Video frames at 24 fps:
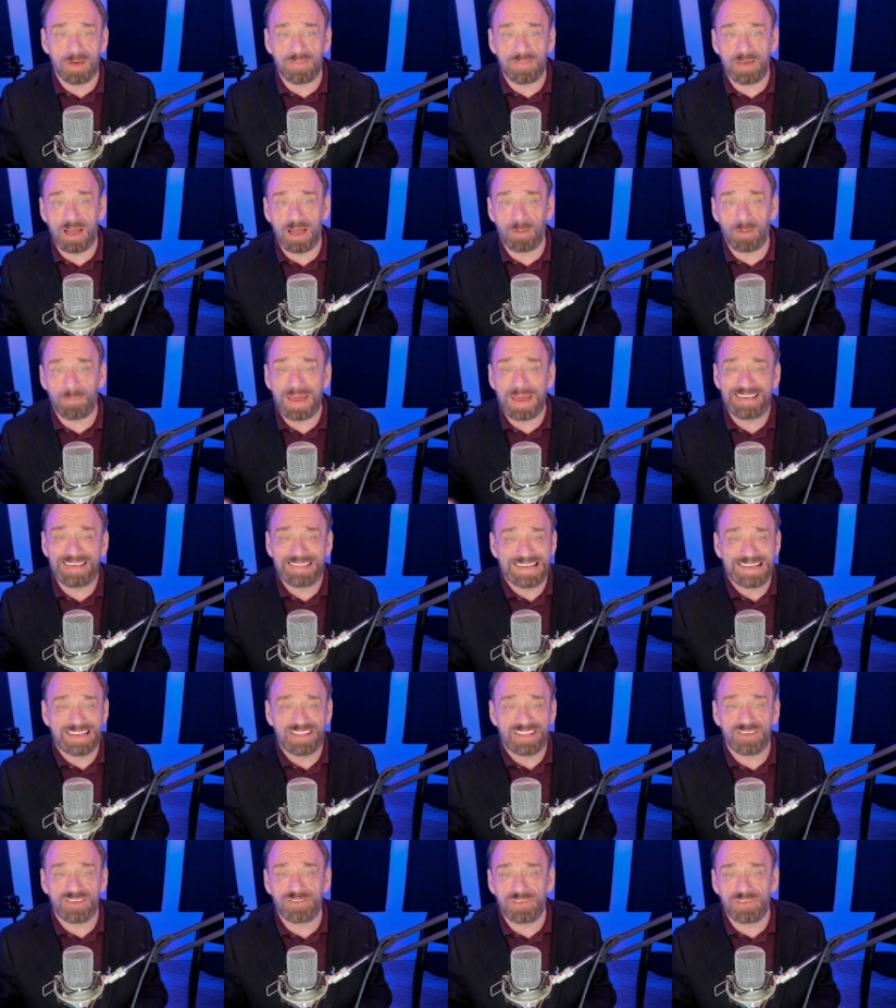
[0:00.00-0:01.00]
They are based
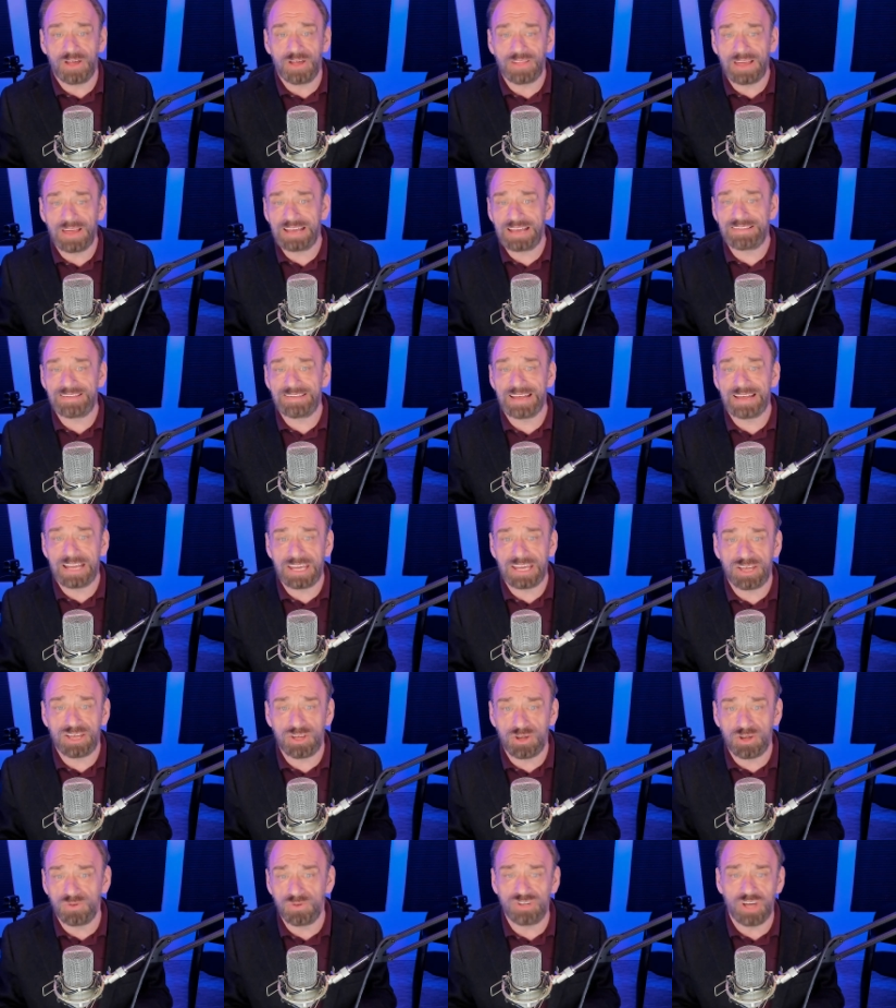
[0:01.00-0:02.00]
in Salt Lake
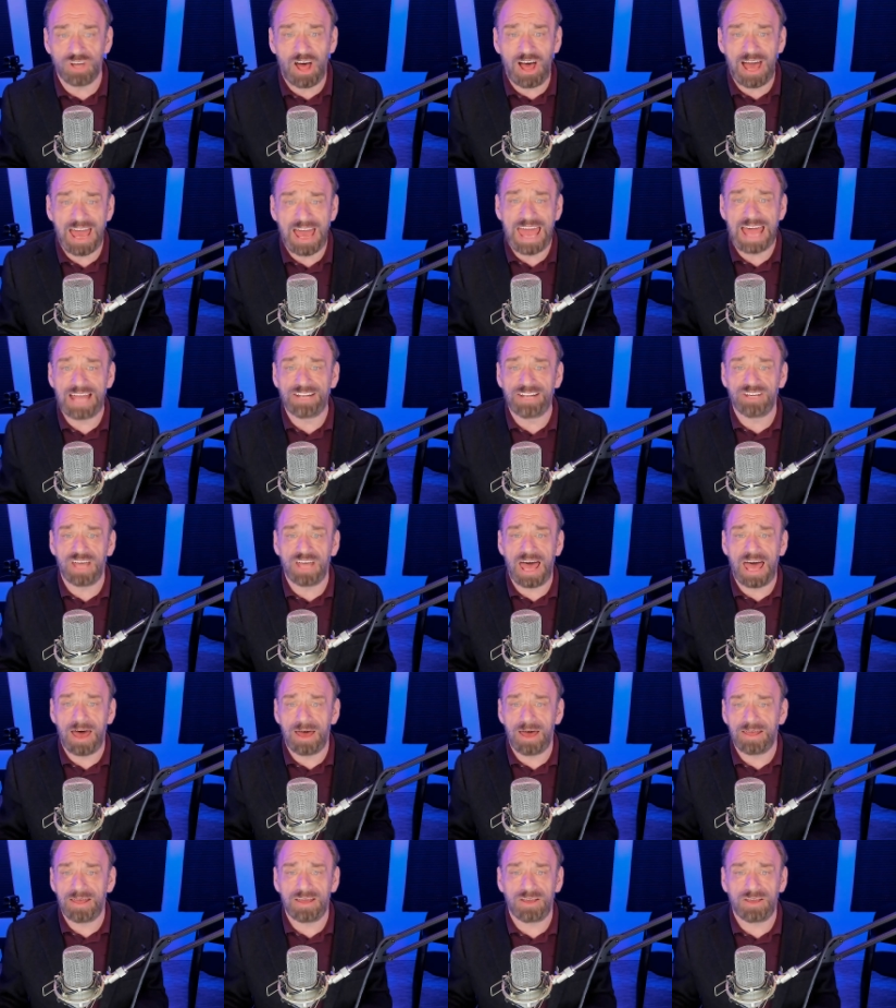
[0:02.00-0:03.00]
City, Utah, and
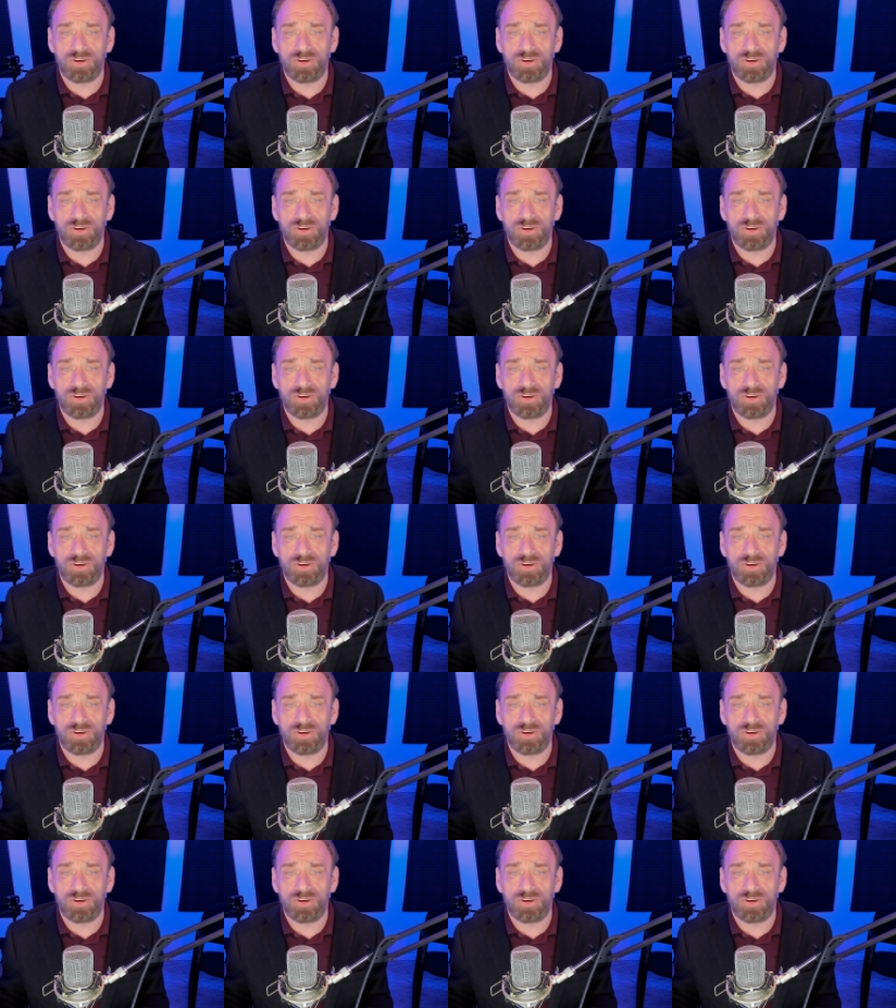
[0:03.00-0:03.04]
uh,